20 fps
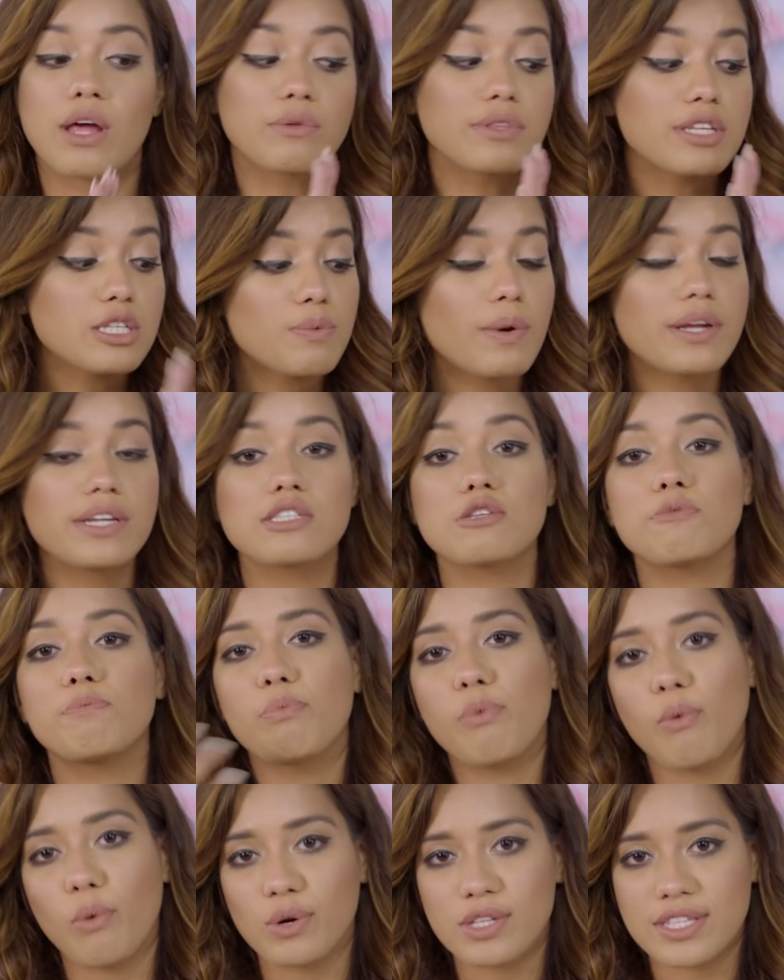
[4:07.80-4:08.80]
Now this one is a
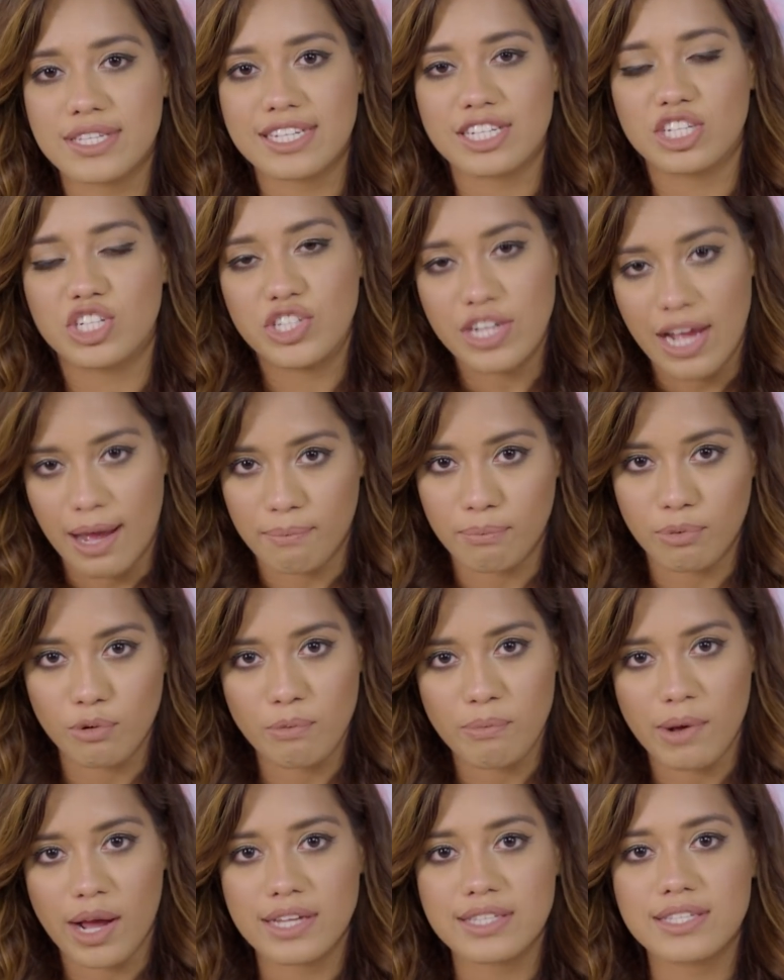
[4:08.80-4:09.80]
post
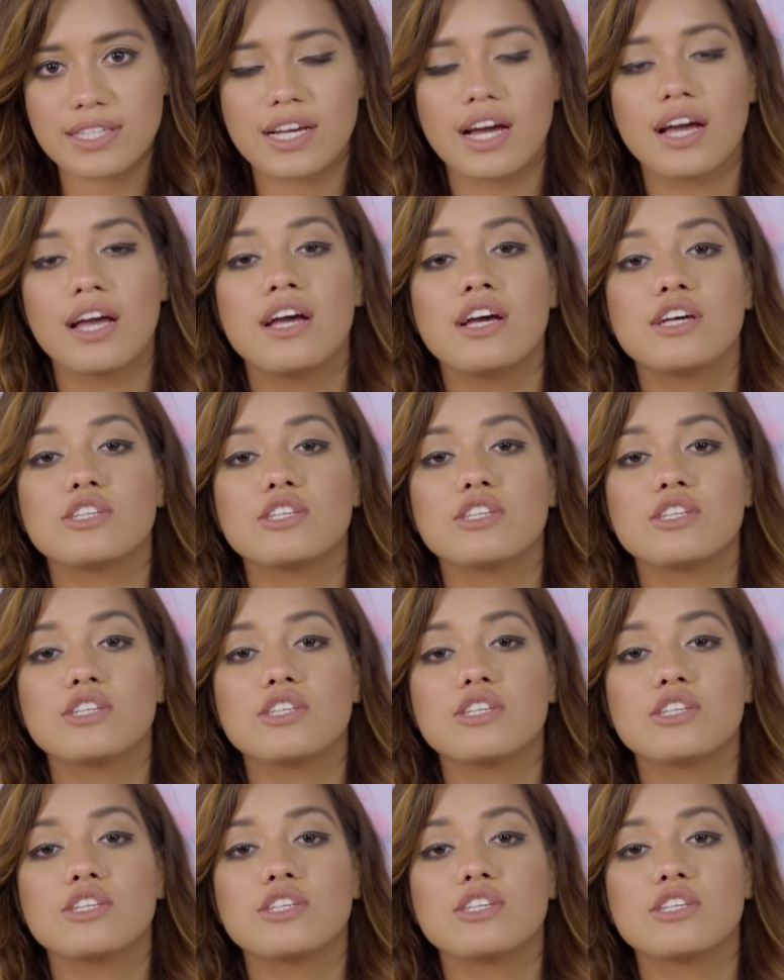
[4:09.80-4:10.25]
shampoo mask,